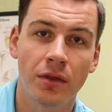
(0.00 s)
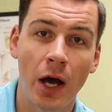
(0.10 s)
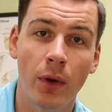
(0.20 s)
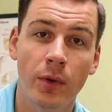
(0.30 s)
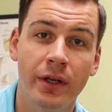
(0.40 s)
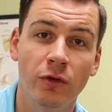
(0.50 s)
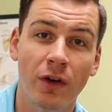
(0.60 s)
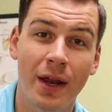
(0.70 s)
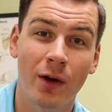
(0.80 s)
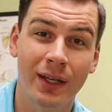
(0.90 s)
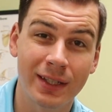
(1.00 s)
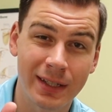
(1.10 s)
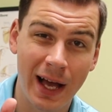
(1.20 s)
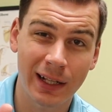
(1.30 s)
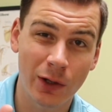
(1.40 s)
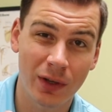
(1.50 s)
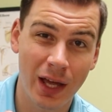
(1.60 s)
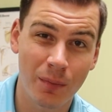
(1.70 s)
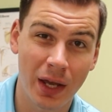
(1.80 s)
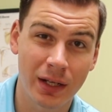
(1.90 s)
That way we can find out exactly where
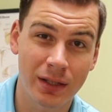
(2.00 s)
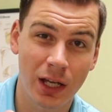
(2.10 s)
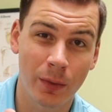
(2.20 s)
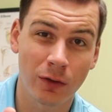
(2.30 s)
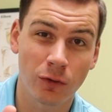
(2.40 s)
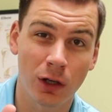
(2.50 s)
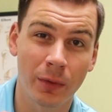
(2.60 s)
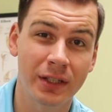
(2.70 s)
that pain is coming from,